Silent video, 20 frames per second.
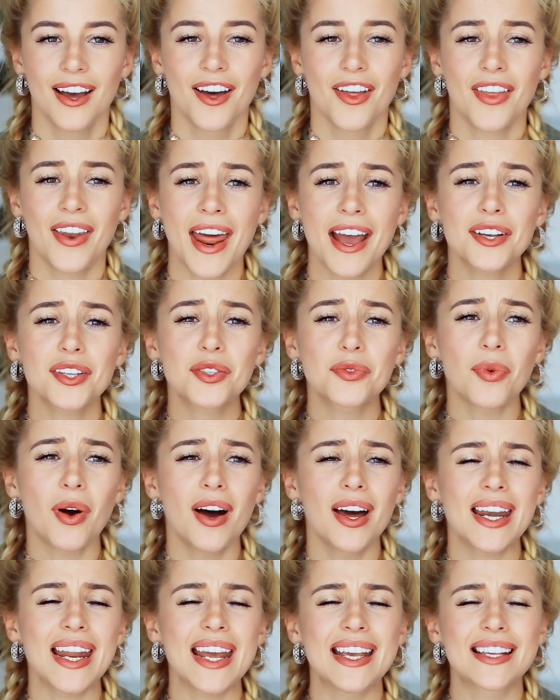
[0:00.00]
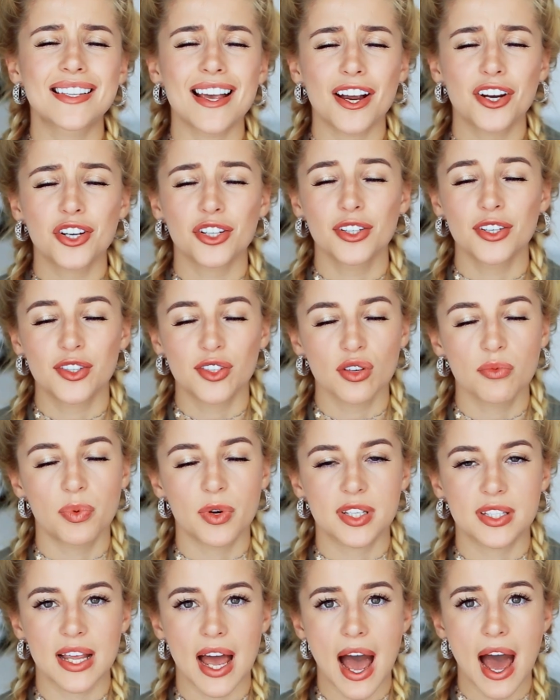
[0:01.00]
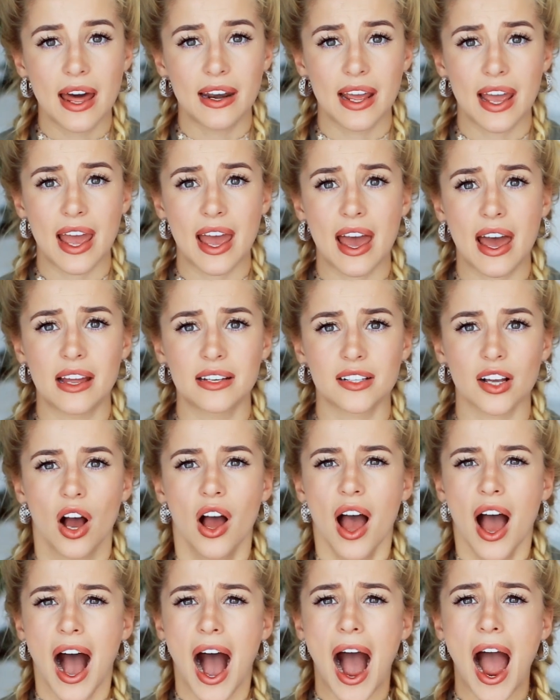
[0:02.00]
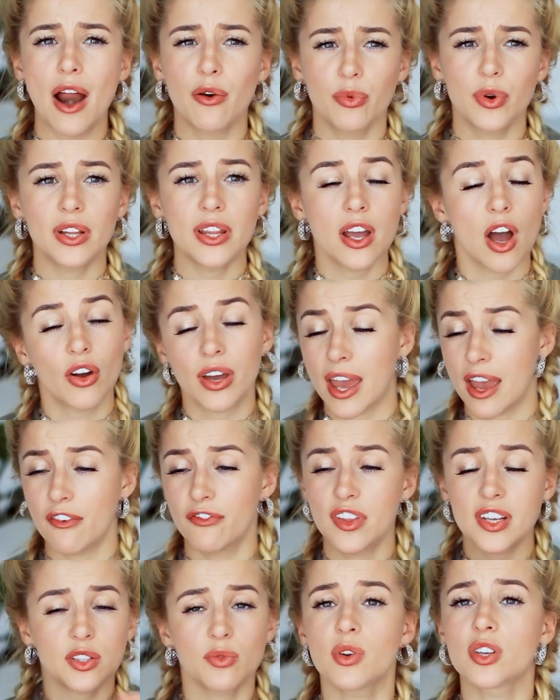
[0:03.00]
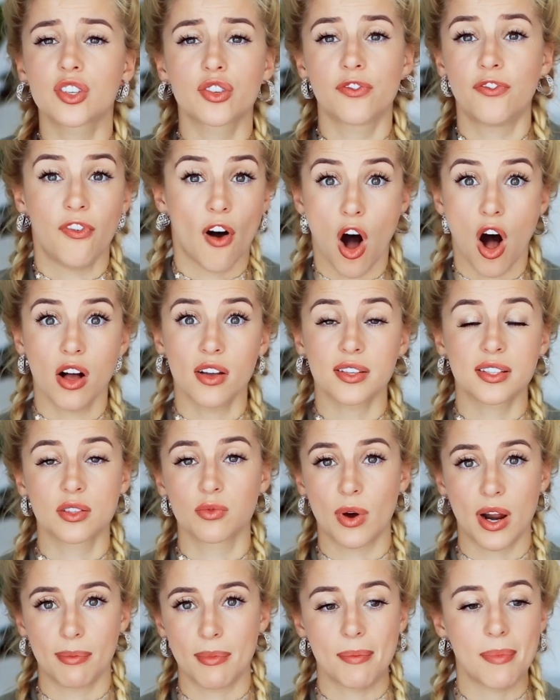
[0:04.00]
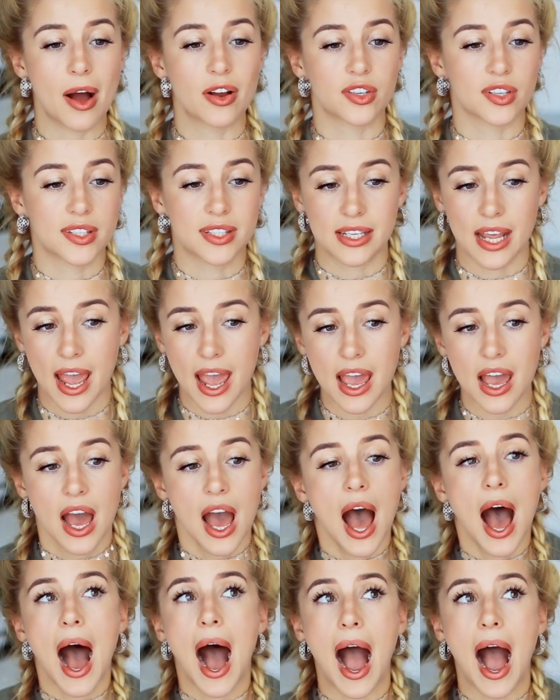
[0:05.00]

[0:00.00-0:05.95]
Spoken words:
The next one is actually super sad, and okay, if this one's false, what I'm about to say,